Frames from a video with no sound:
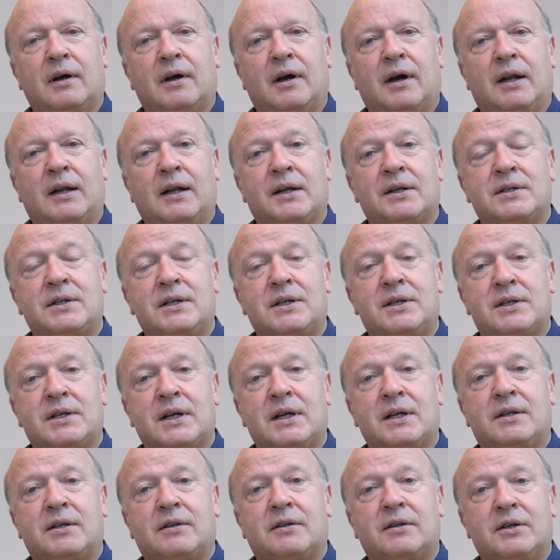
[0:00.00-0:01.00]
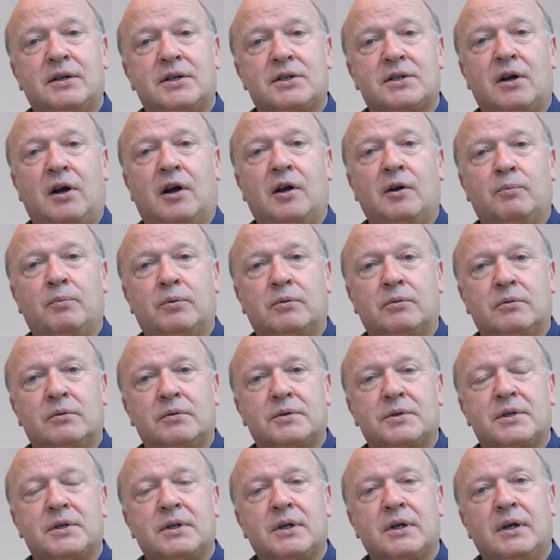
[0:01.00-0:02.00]
and as he said to the
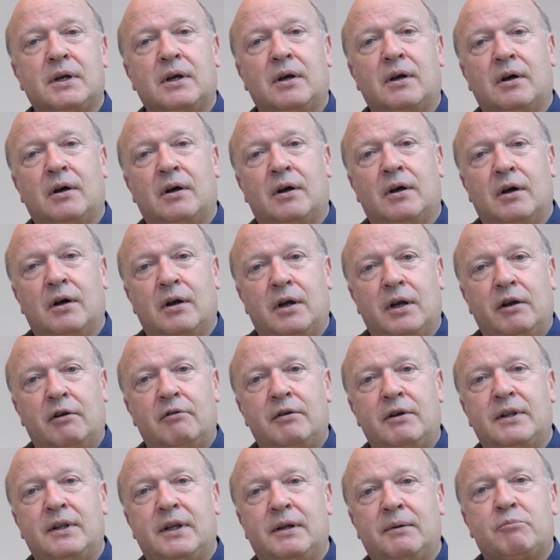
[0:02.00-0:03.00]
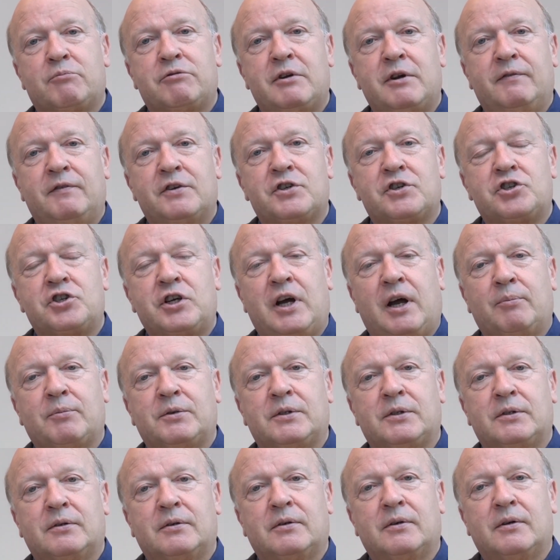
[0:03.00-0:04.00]
disciples earlier in the previous
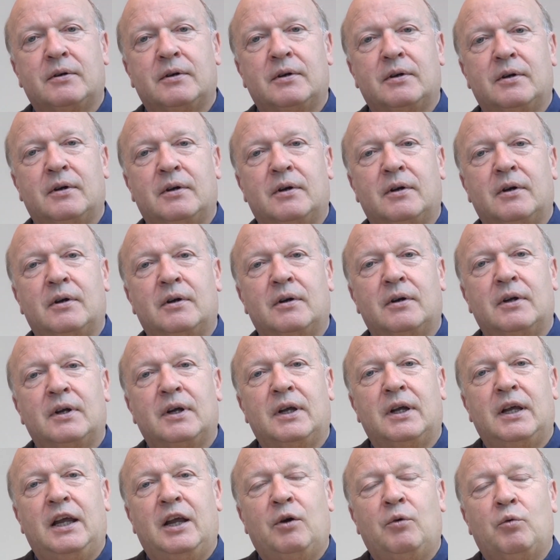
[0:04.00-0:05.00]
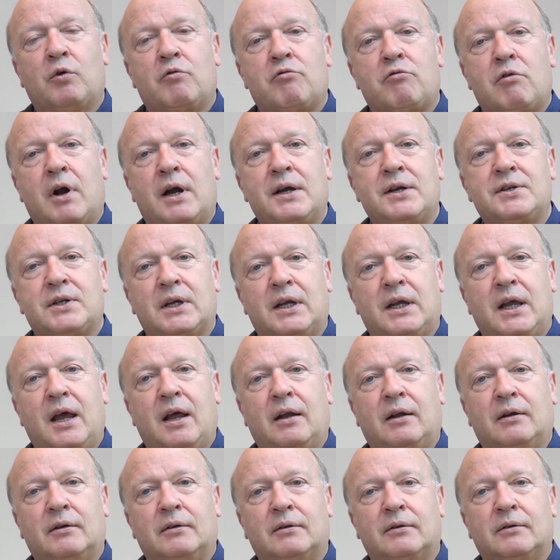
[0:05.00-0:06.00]
chapter, he would rise
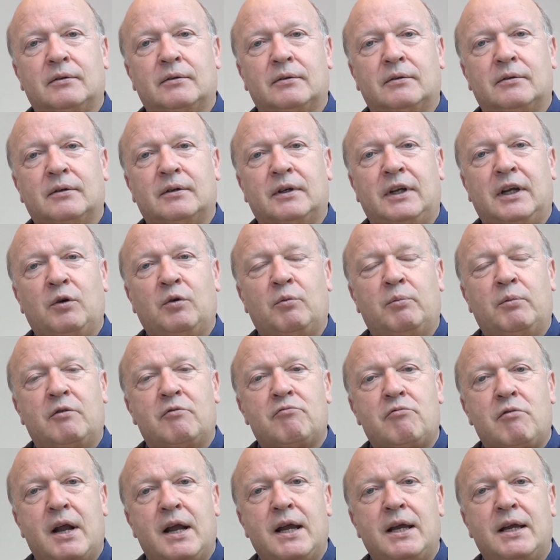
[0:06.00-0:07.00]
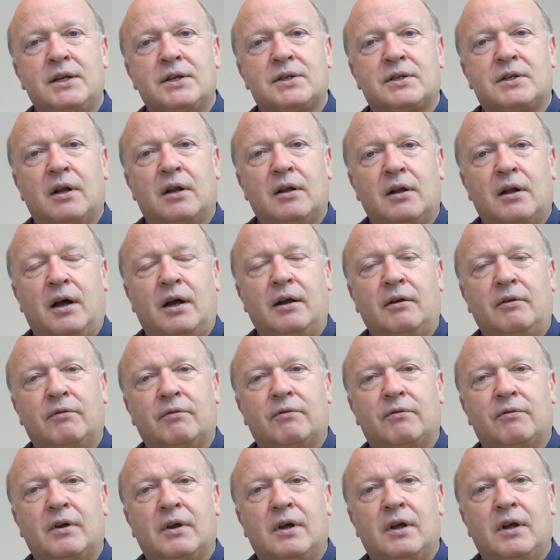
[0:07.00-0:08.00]
again. He would be raised to
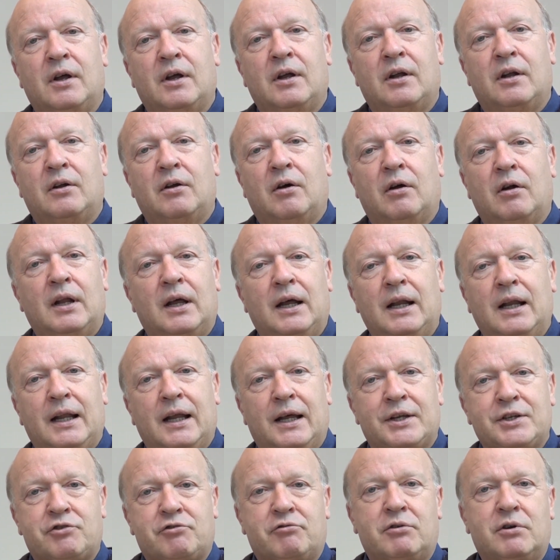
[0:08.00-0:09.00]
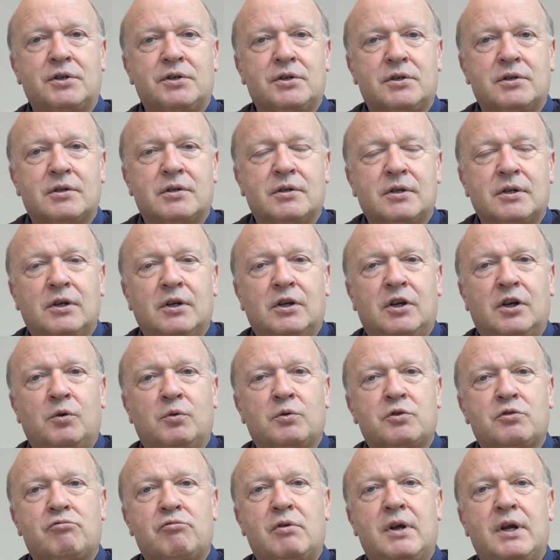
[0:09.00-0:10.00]
life. Not like Lazarus, who
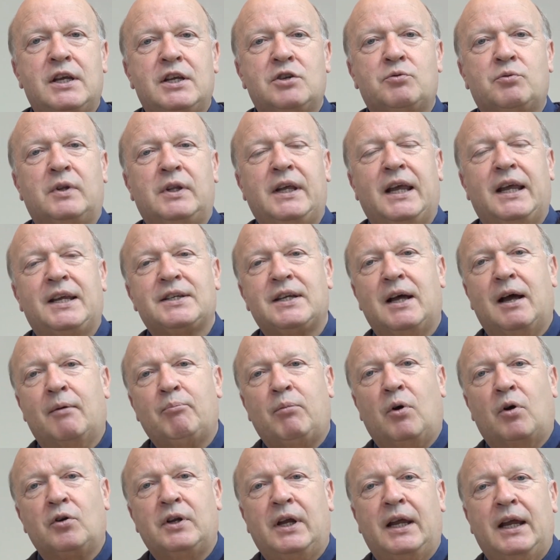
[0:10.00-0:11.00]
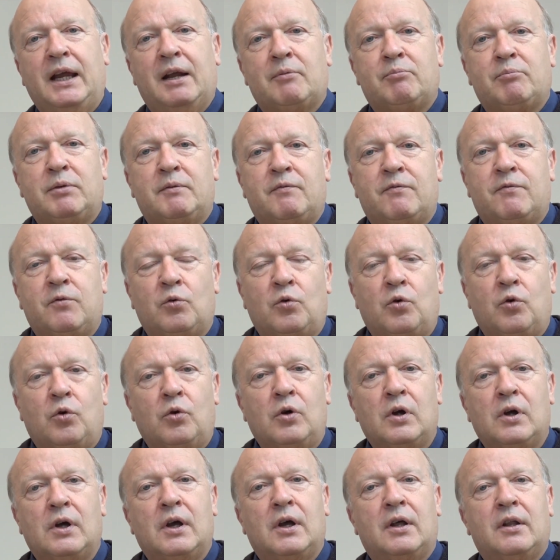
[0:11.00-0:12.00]
was raised with the exact body he had
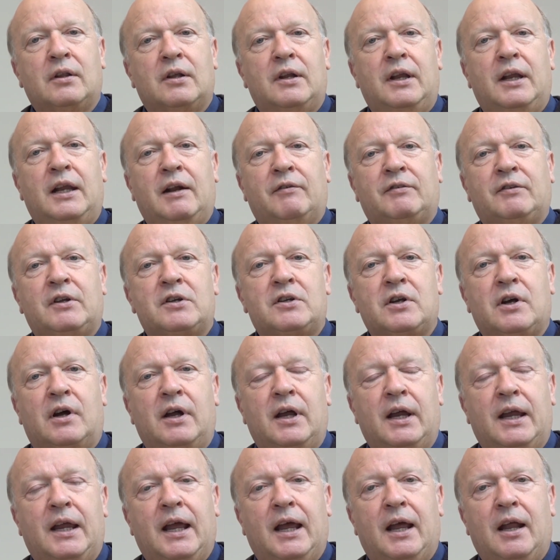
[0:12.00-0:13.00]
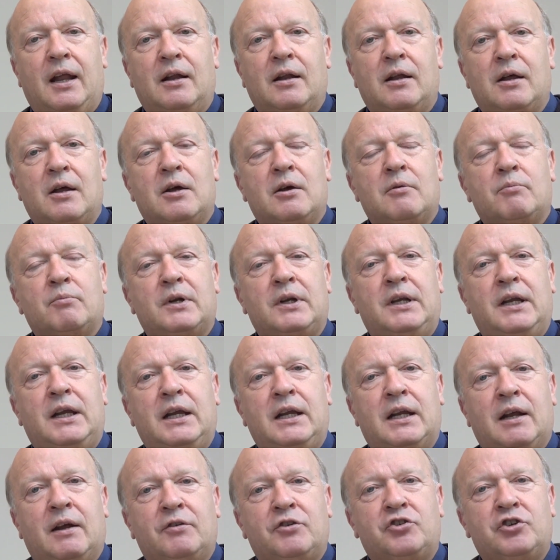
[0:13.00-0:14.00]
before, that he'd have to die again, but
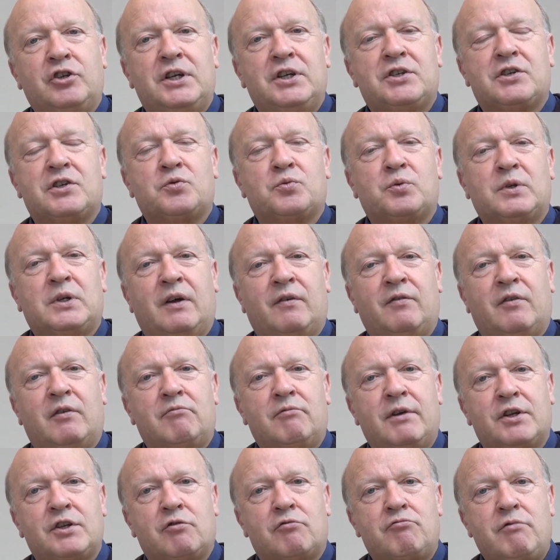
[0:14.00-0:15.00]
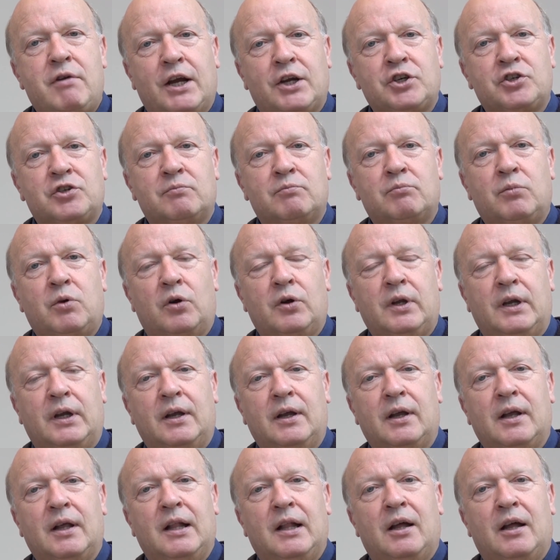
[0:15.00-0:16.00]
Jesus would have the resurrection body,
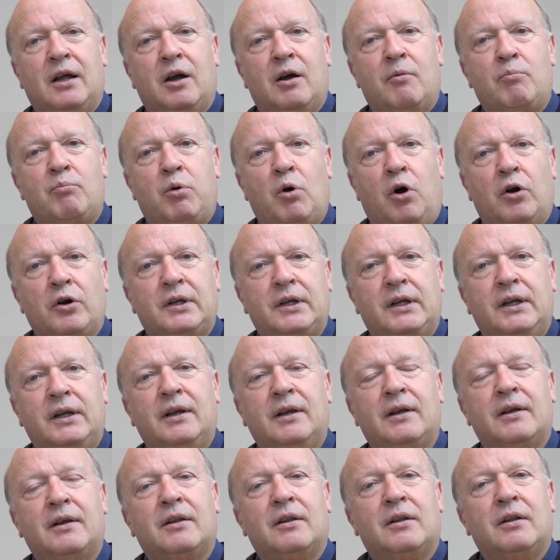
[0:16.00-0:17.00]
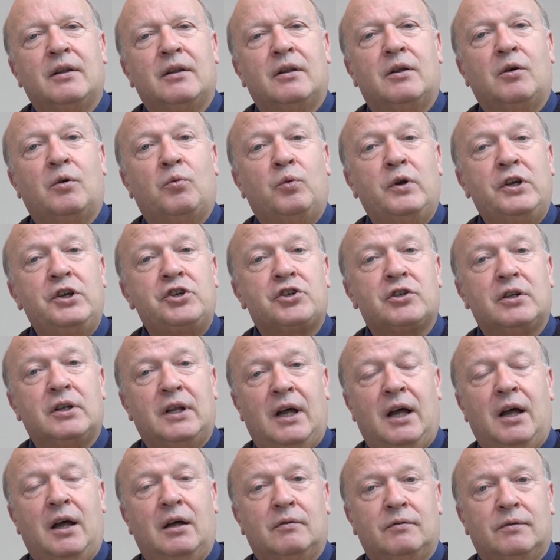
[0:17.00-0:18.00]
a body that we shall
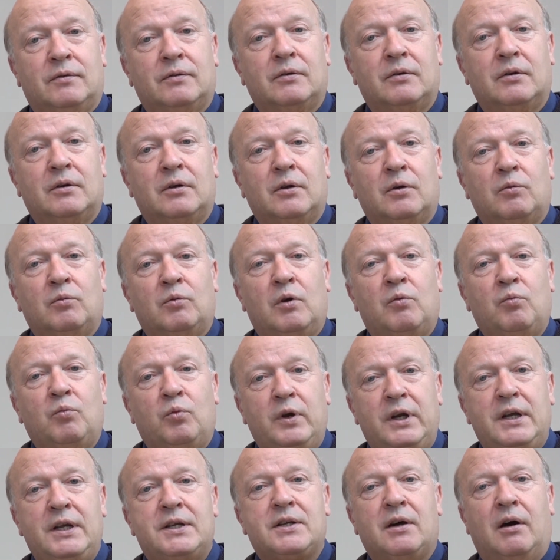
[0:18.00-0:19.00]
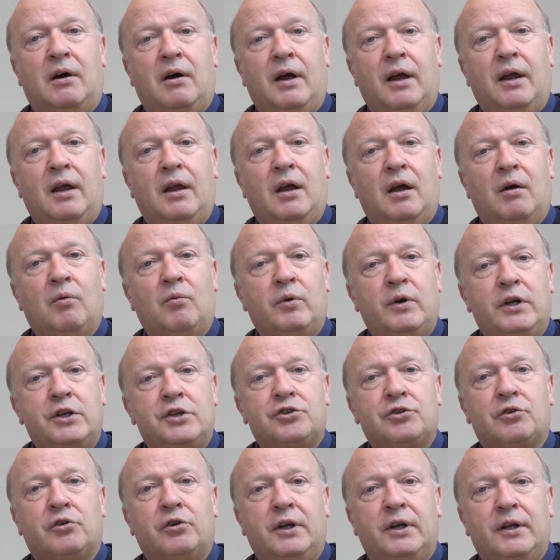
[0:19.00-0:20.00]
have when we die and we
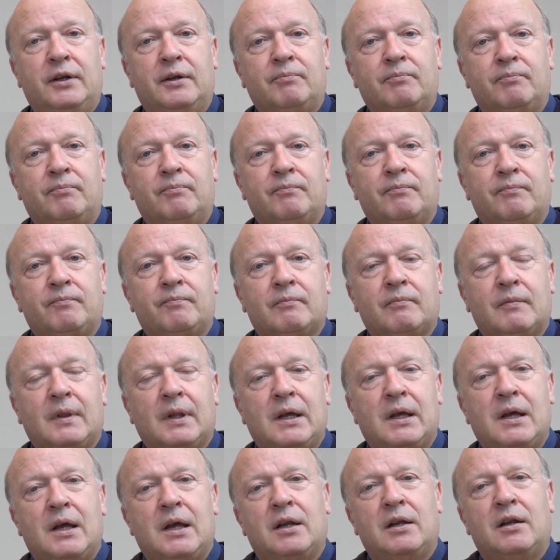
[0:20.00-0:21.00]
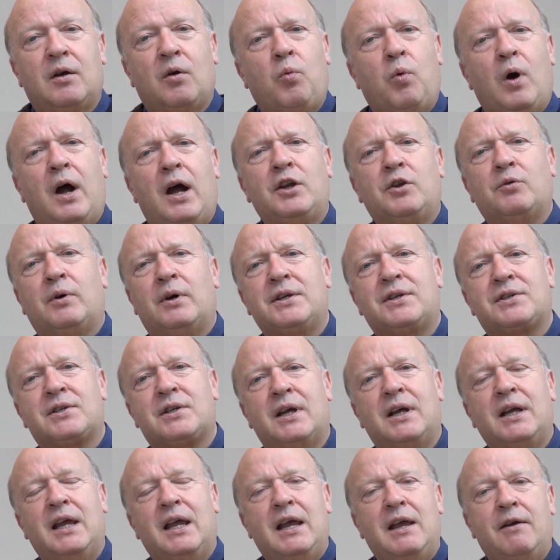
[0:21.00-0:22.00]
join him. Now, why do I
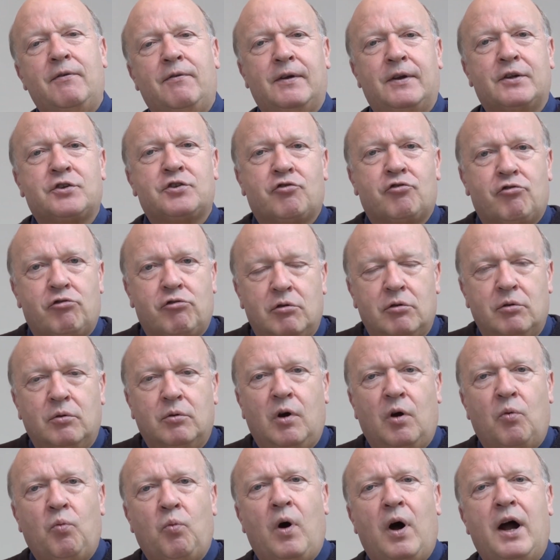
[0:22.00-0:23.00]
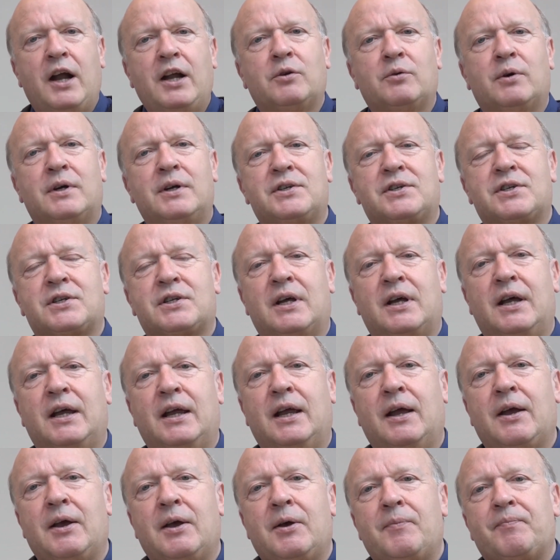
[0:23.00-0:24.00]
say if it's true, and why do I
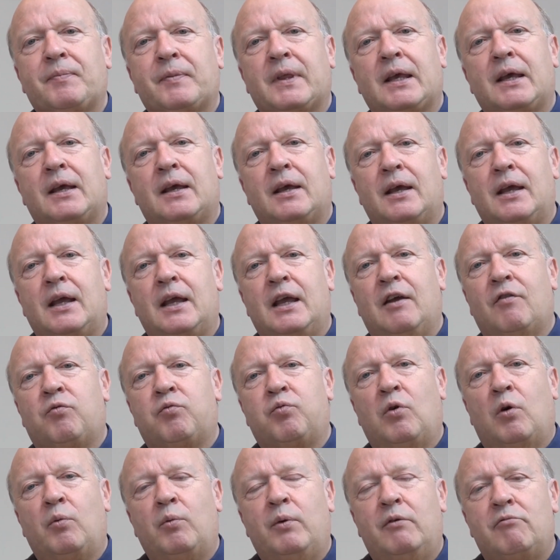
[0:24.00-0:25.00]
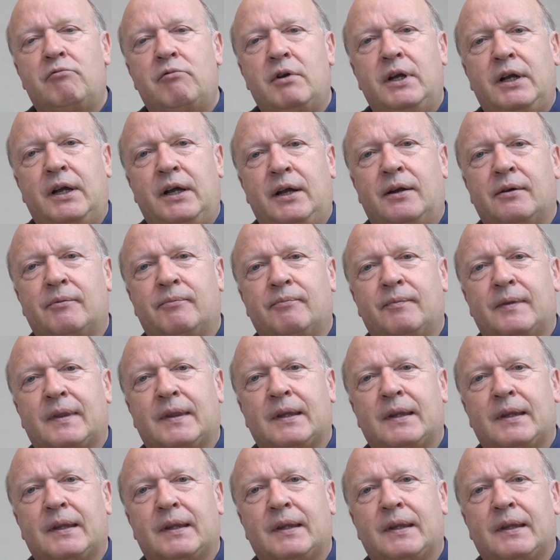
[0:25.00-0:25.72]
say if what we read?